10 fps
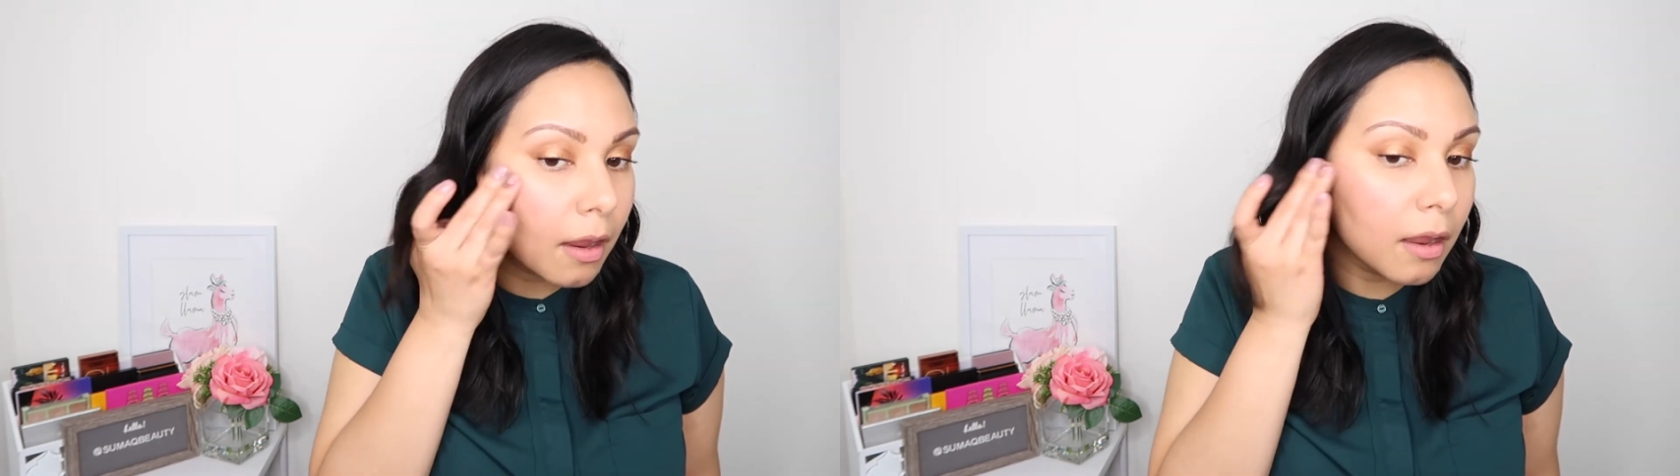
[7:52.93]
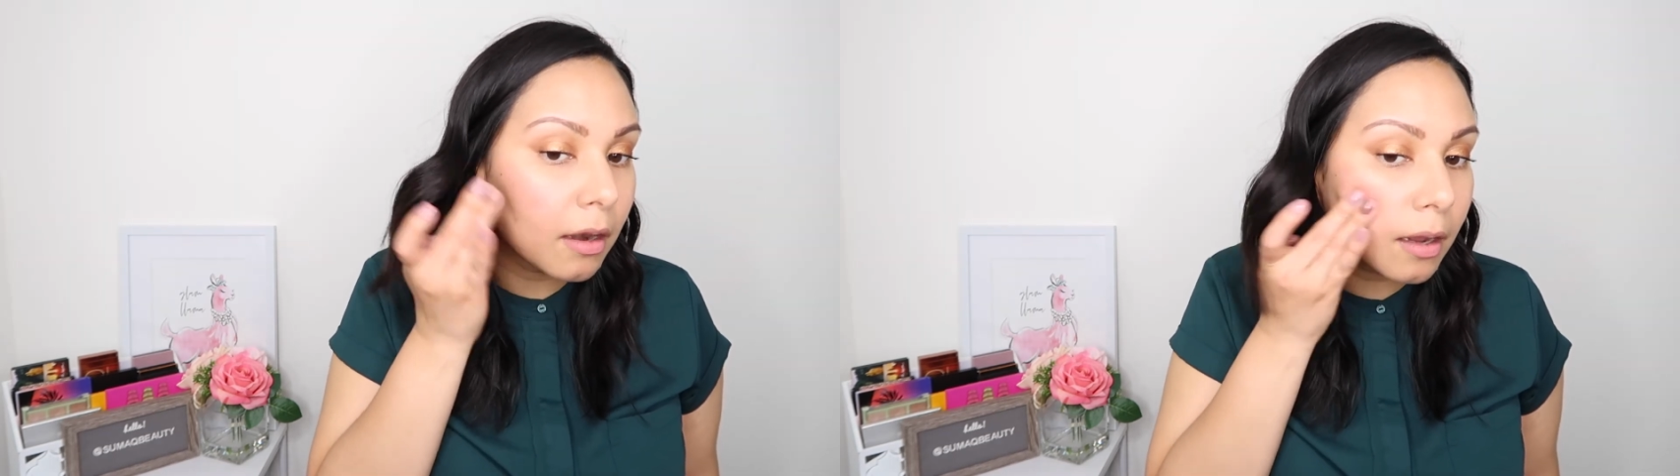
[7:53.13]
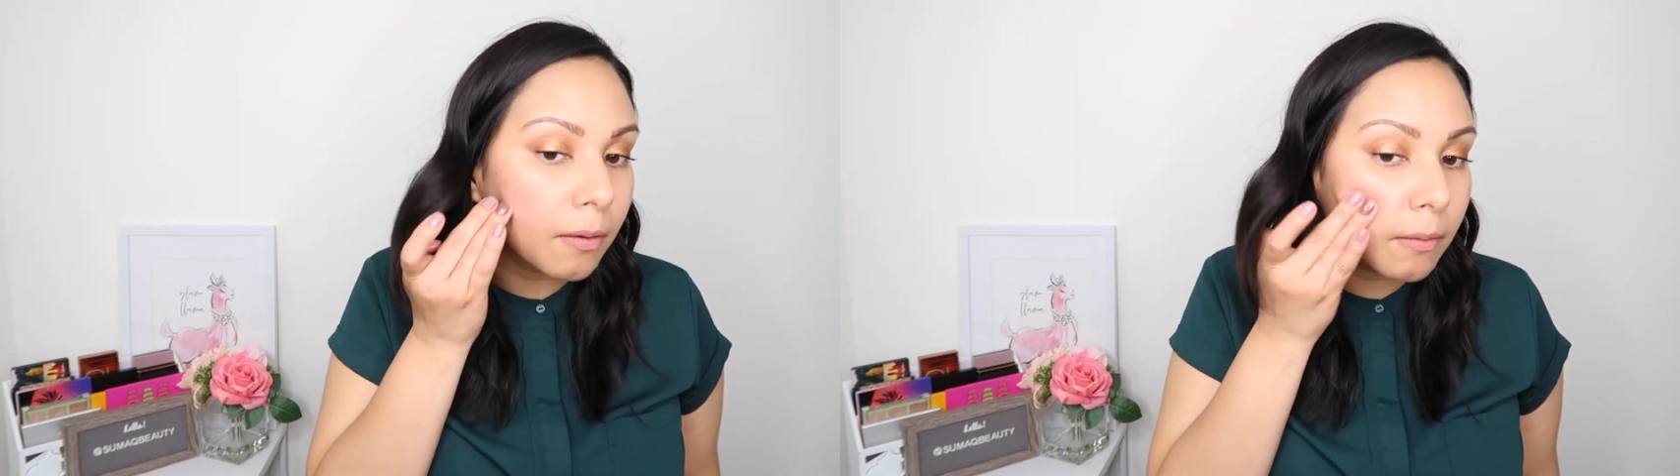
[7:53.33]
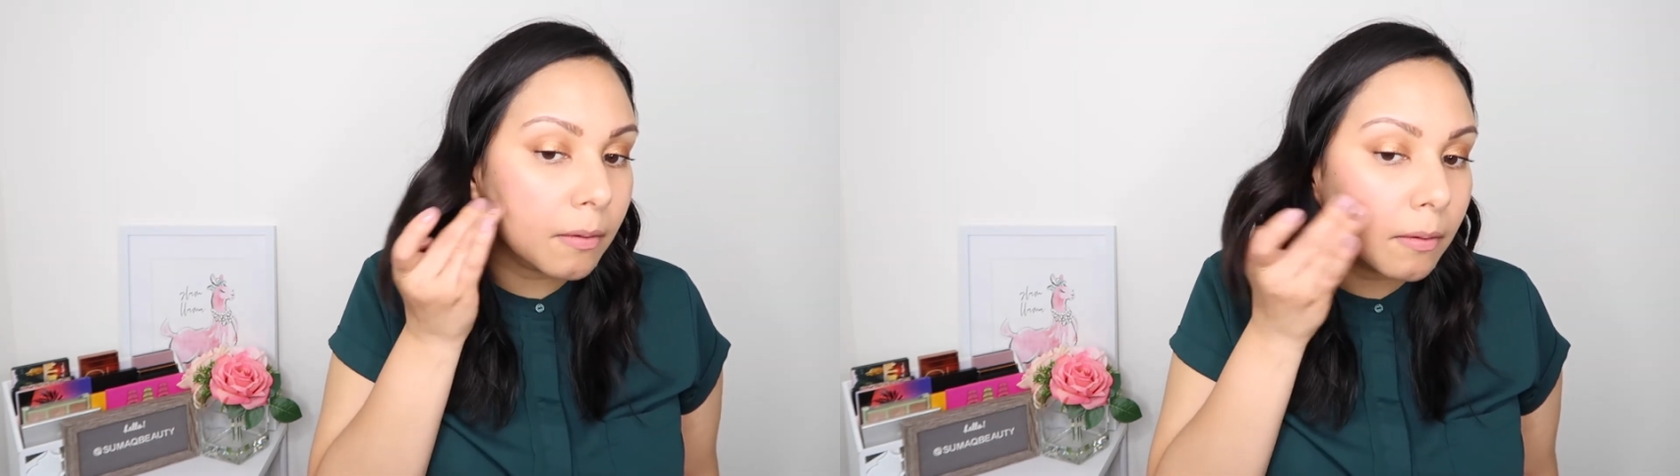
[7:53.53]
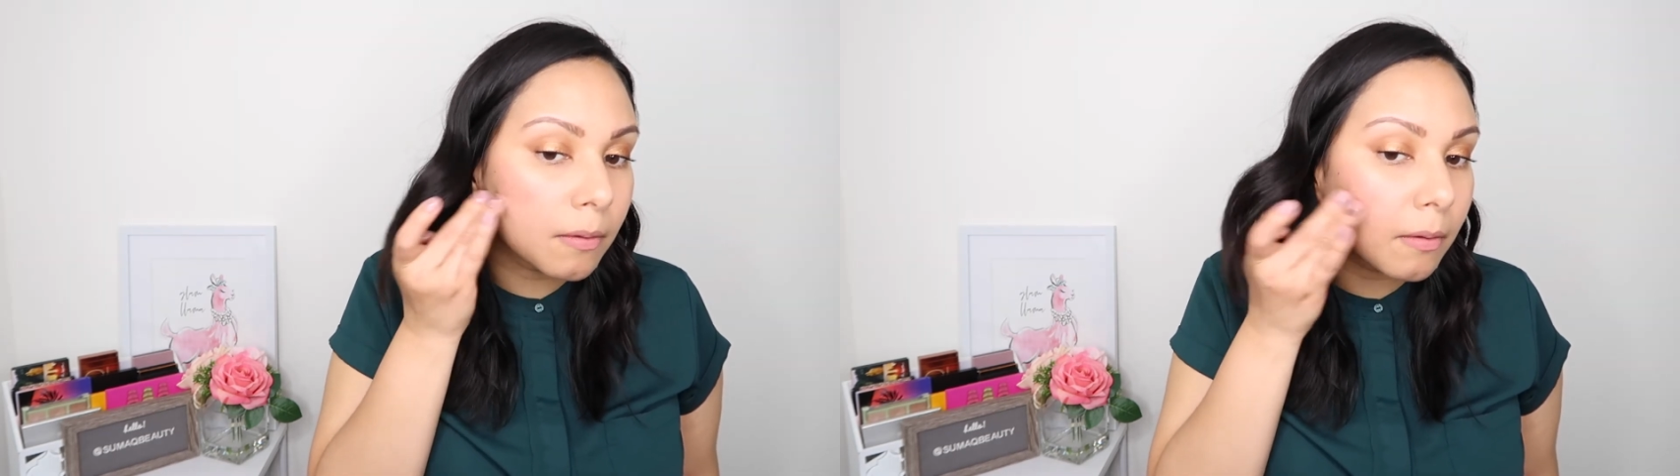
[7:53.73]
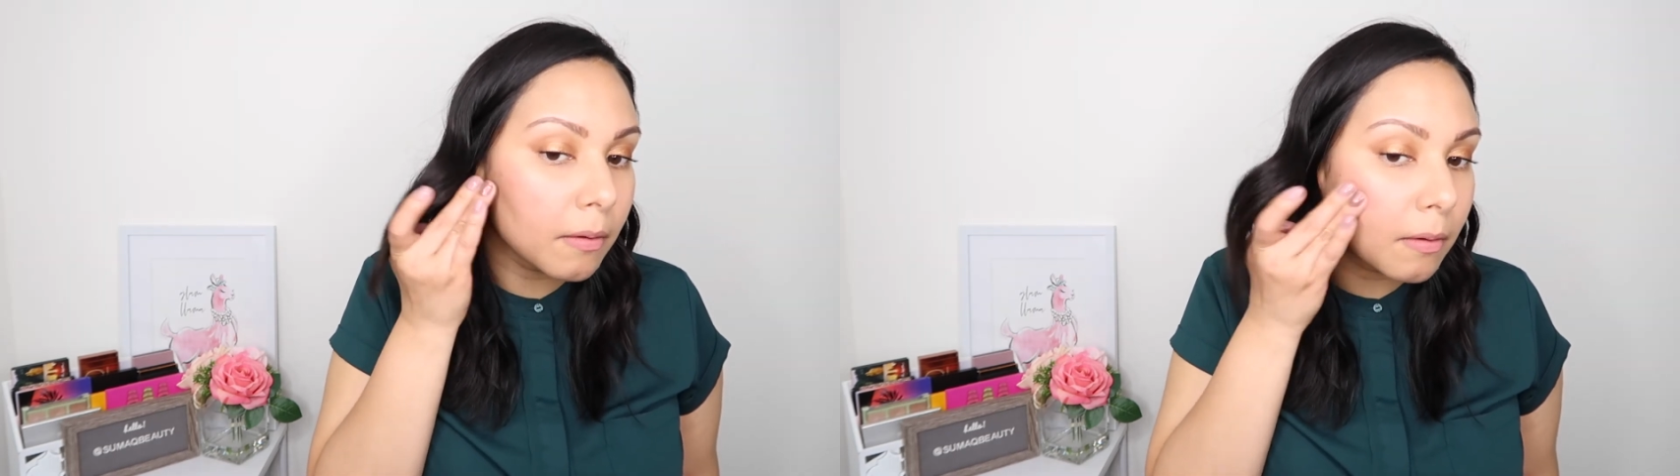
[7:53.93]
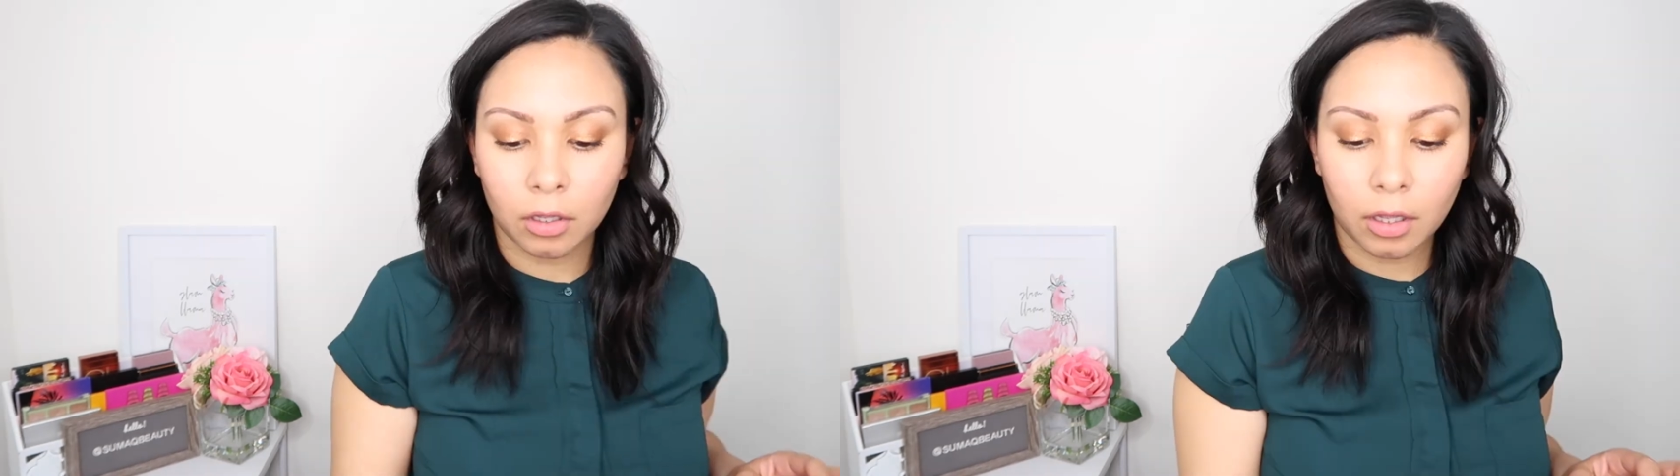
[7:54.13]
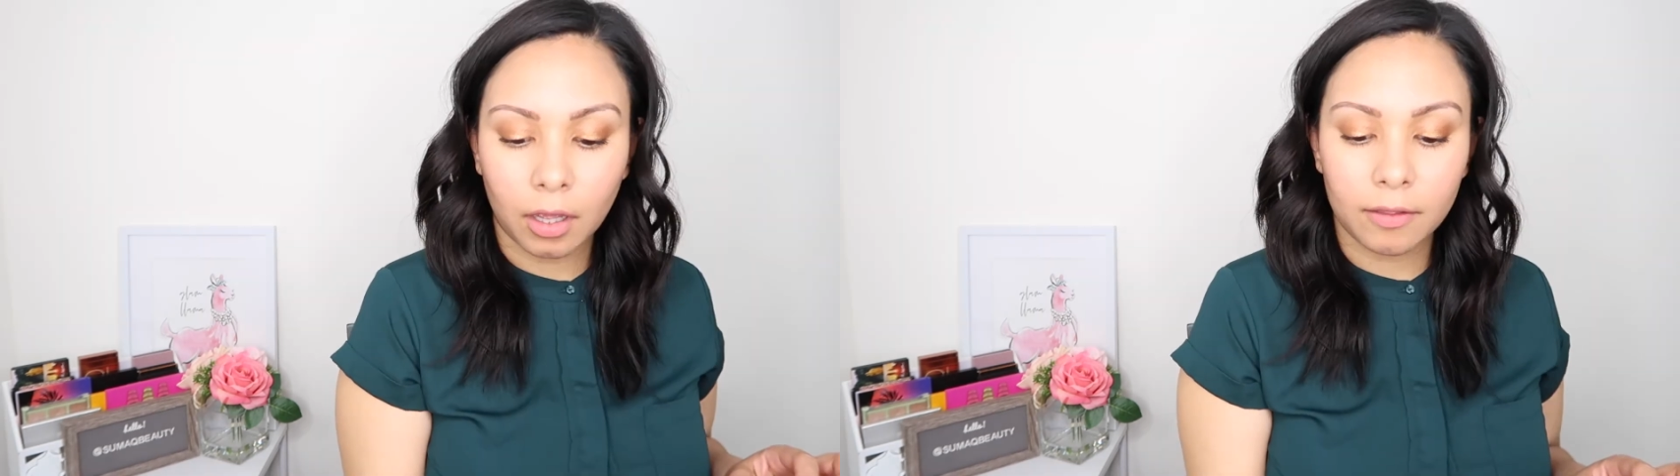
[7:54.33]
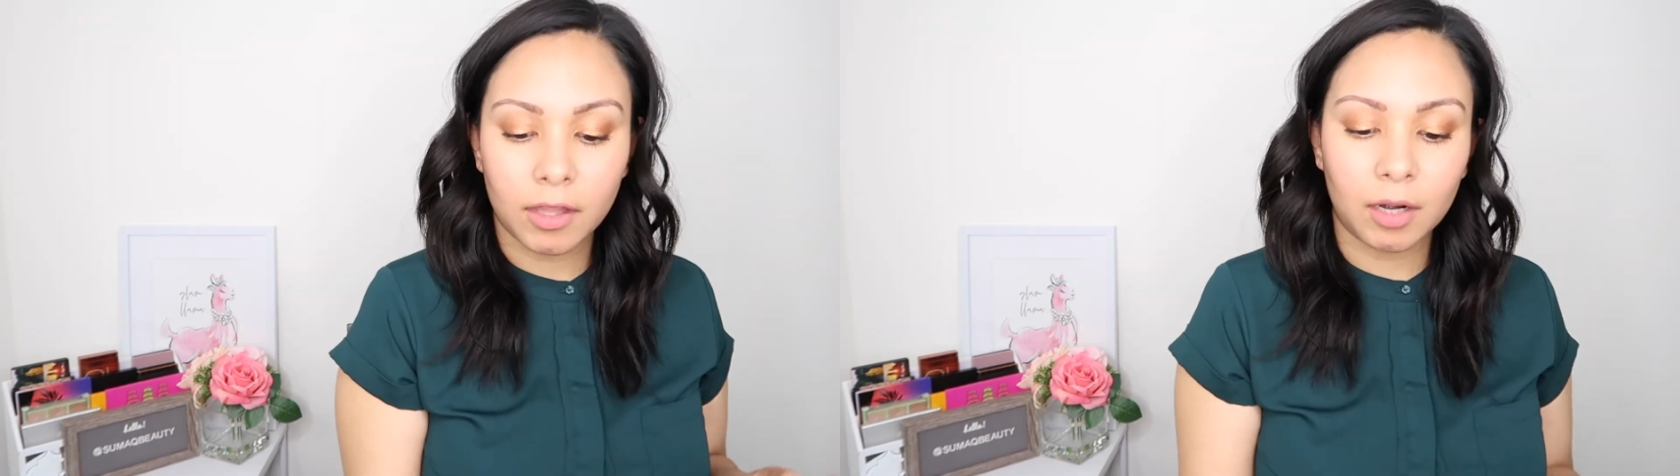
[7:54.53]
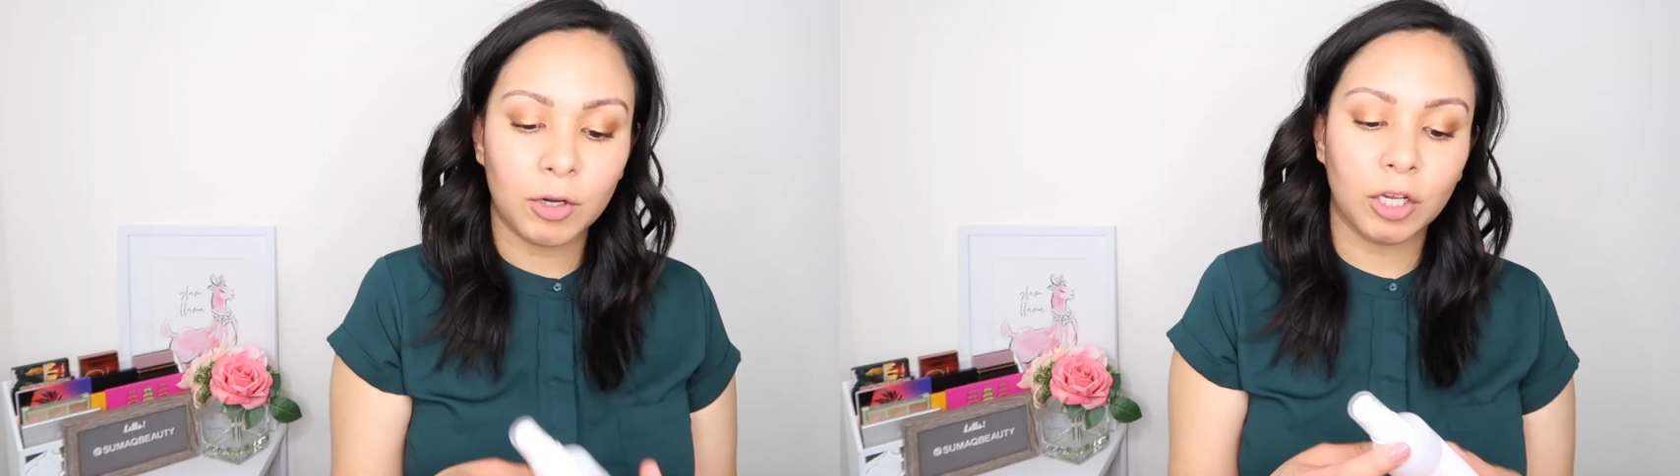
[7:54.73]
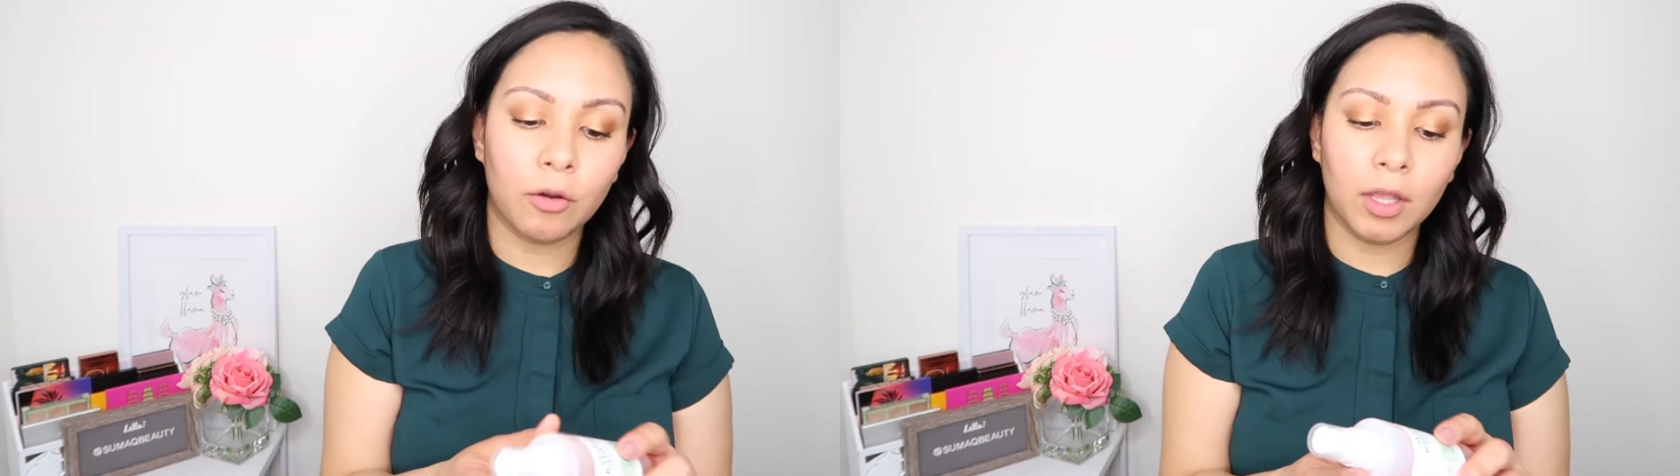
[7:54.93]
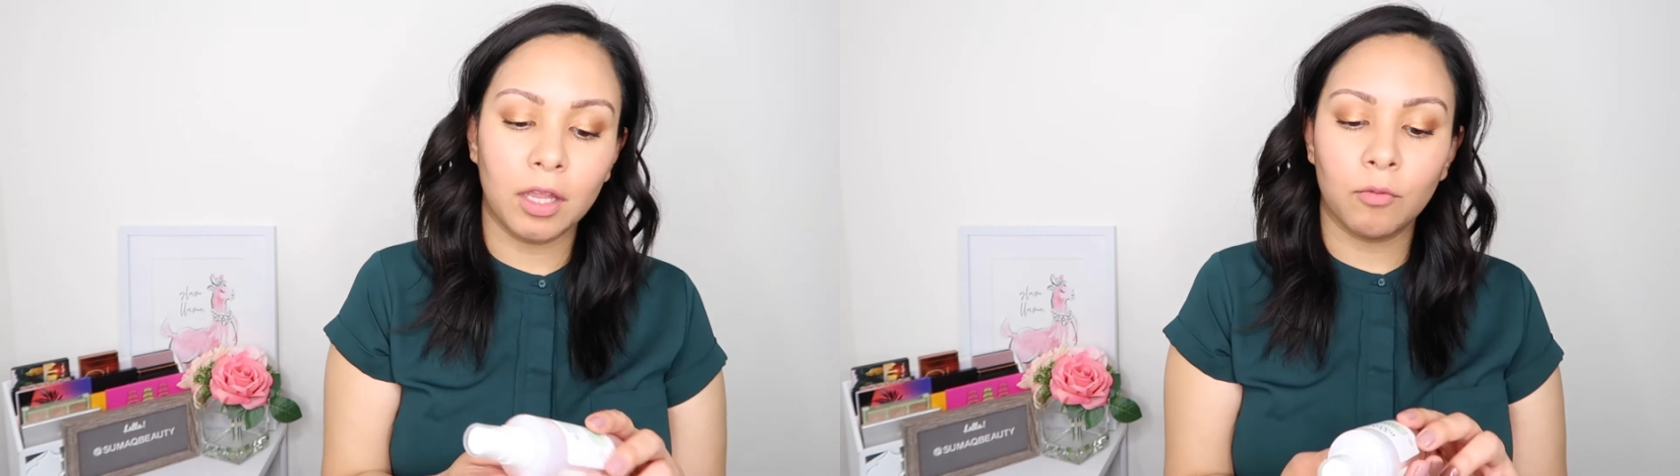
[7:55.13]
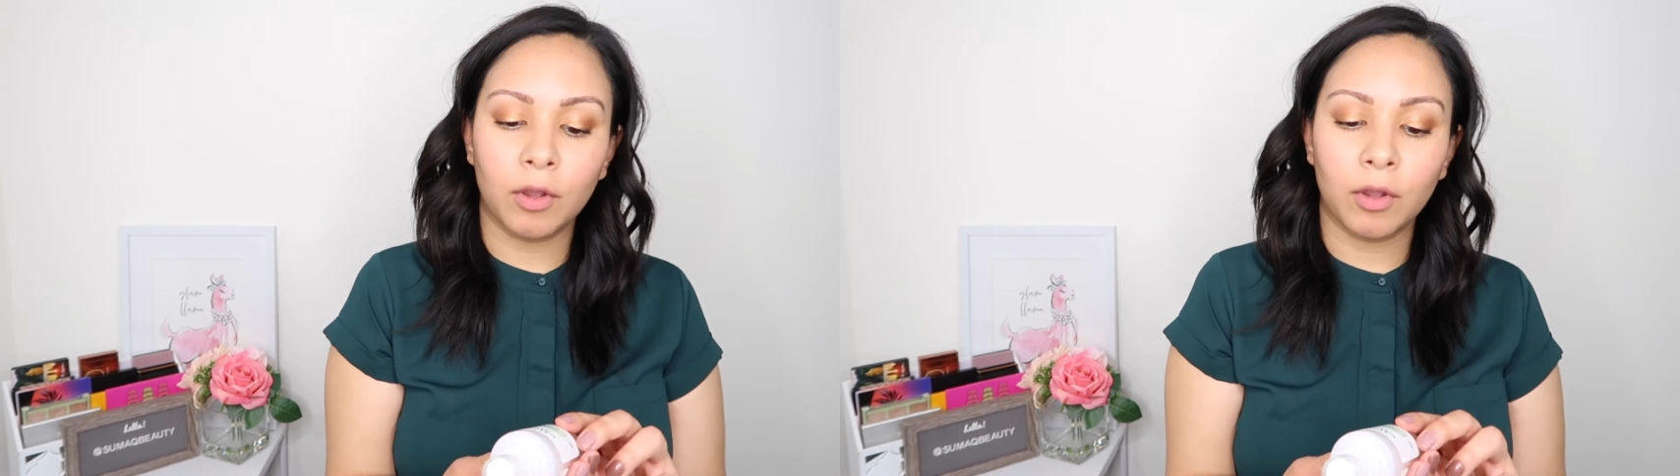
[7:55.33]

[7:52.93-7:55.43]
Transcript: and out. And then I'm gonna go in